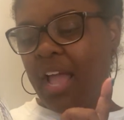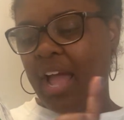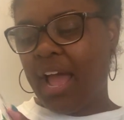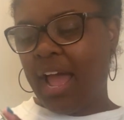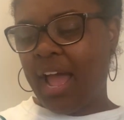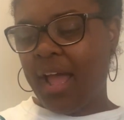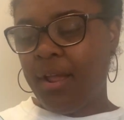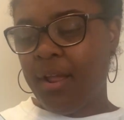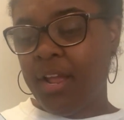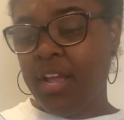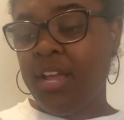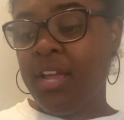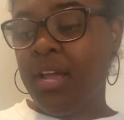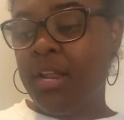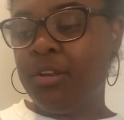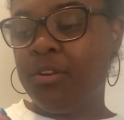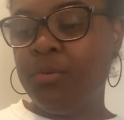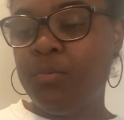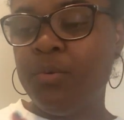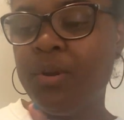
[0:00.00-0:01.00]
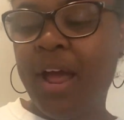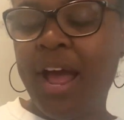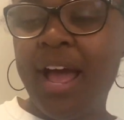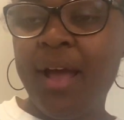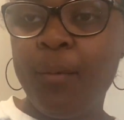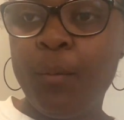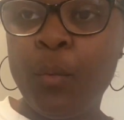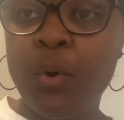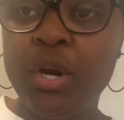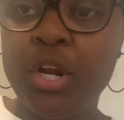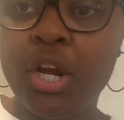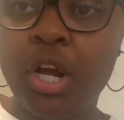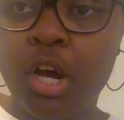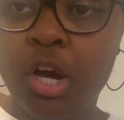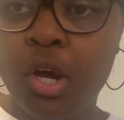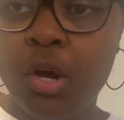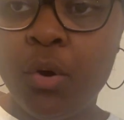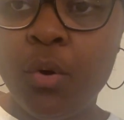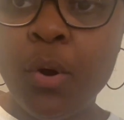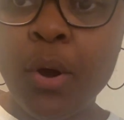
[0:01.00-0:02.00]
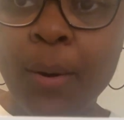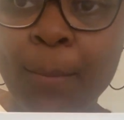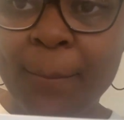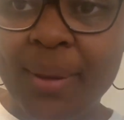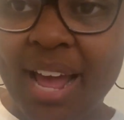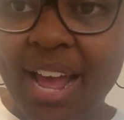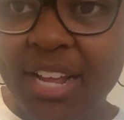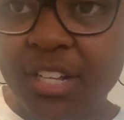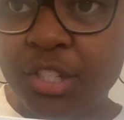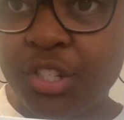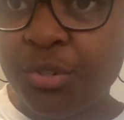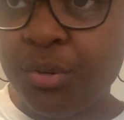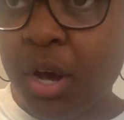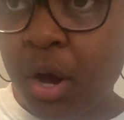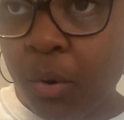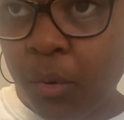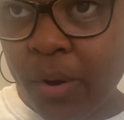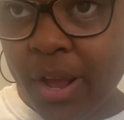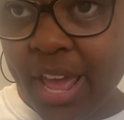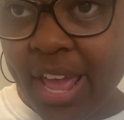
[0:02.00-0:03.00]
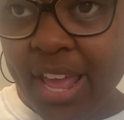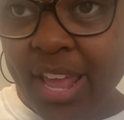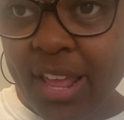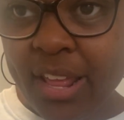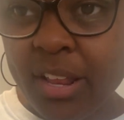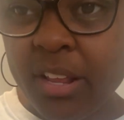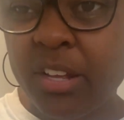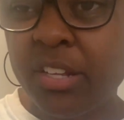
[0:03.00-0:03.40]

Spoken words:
I do not want to go back to Colgate,